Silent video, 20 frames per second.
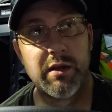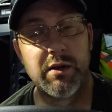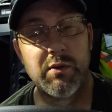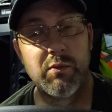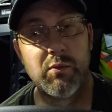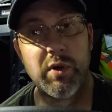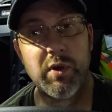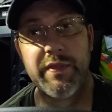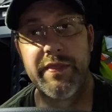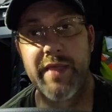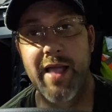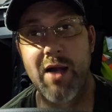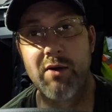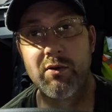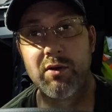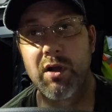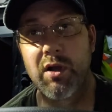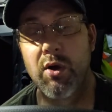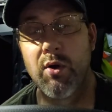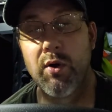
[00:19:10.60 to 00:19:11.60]

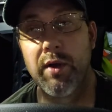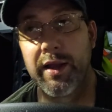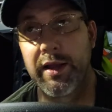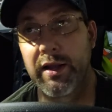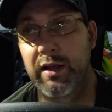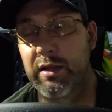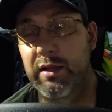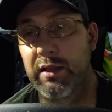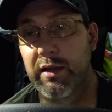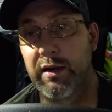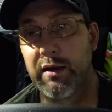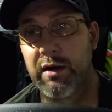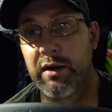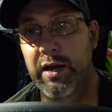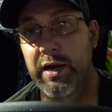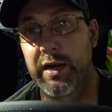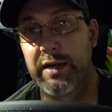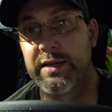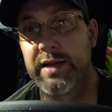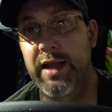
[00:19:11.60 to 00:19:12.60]
without going clear
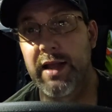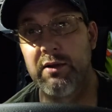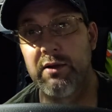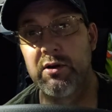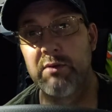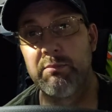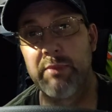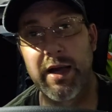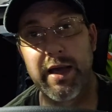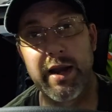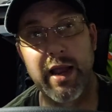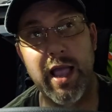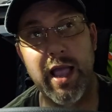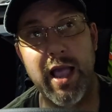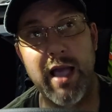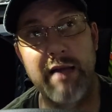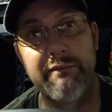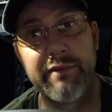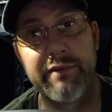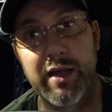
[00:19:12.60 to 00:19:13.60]
out of town about a
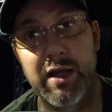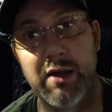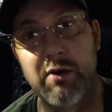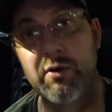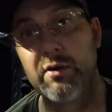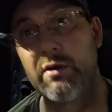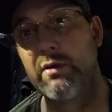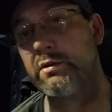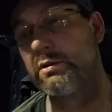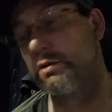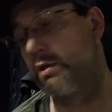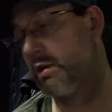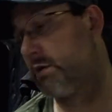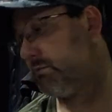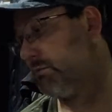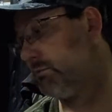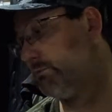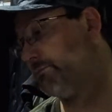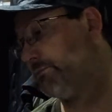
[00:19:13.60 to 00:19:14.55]
half hour or something